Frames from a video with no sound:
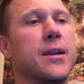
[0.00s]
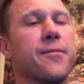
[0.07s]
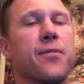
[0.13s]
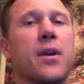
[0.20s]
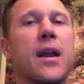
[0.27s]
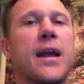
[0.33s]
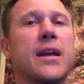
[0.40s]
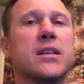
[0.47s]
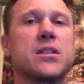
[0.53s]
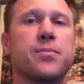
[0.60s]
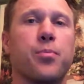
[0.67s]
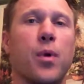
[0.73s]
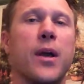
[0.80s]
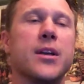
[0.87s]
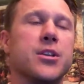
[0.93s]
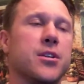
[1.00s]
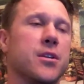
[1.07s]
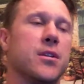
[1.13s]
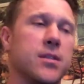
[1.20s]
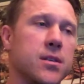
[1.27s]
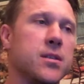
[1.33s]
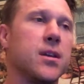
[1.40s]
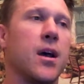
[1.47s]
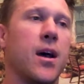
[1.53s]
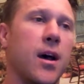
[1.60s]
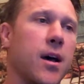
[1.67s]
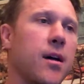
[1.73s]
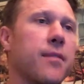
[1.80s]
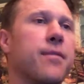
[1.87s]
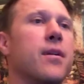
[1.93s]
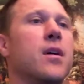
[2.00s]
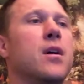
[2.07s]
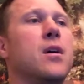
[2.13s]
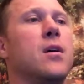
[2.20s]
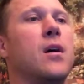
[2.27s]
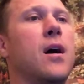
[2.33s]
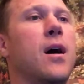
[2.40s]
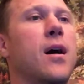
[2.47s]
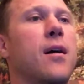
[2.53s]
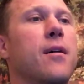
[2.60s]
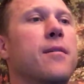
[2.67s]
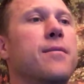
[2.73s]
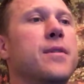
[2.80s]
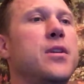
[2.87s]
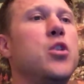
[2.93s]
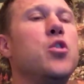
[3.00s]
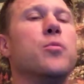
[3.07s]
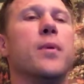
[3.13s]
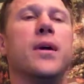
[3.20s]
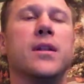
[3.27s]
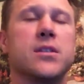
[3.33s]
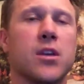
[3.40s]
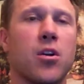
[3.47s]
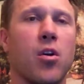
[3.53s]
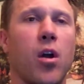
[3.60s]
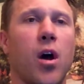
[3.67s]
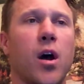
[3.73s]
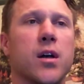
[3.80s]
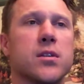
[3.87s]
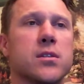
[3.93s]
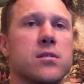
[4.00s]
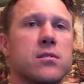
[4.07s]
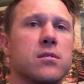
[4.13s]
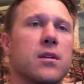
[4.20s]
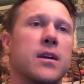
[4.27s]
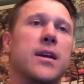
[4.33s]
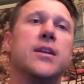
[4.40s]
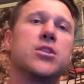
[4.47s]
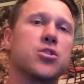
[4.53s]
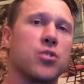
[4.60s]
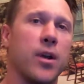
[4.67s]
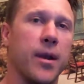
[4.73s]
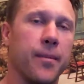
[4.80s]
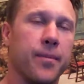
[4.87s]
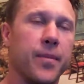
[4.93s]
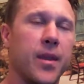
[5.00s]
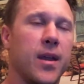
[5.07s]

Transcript: different expressions of humans across history.